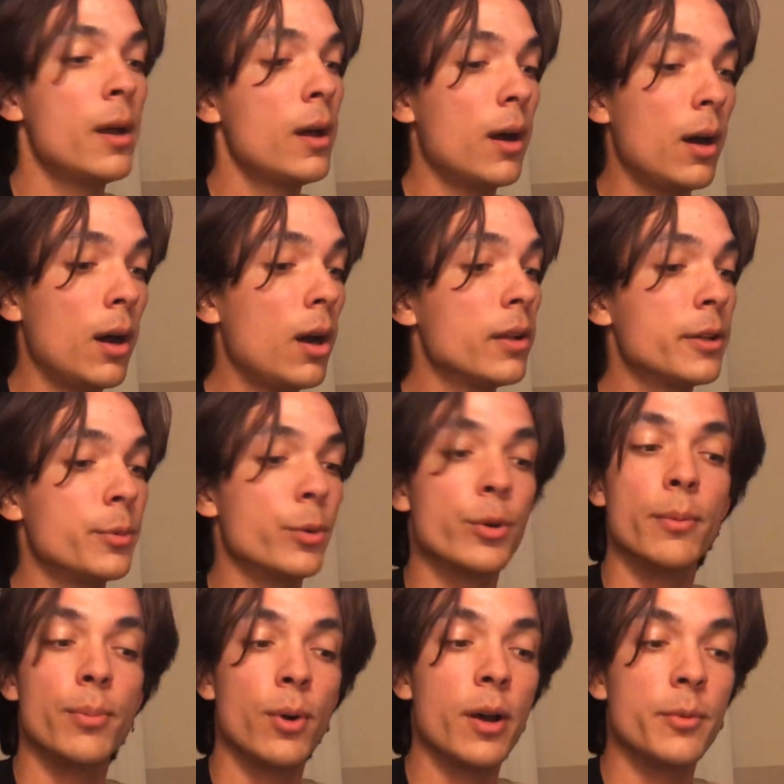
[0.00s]
a Hollywood or
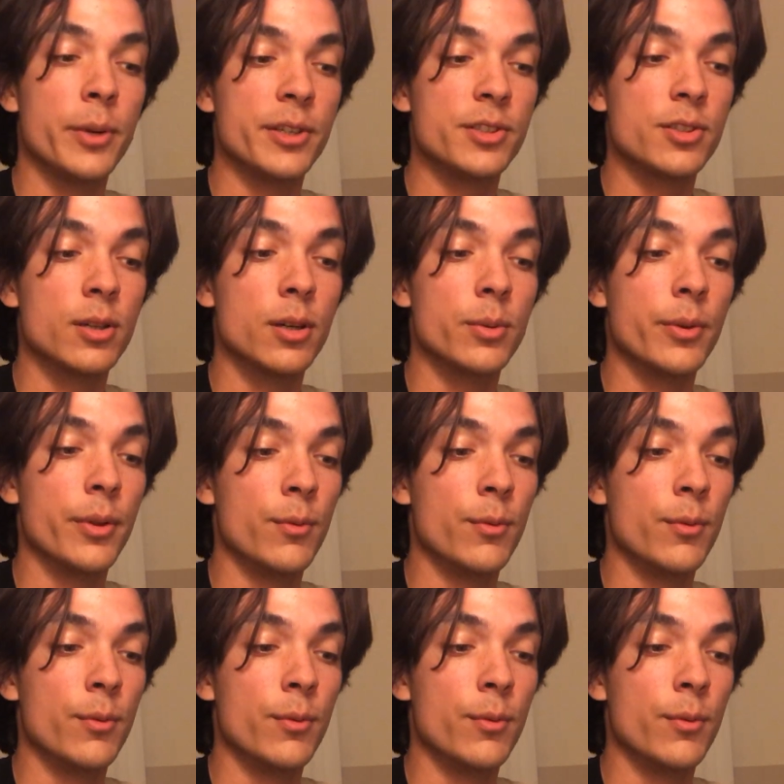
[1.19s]
Broadway star with a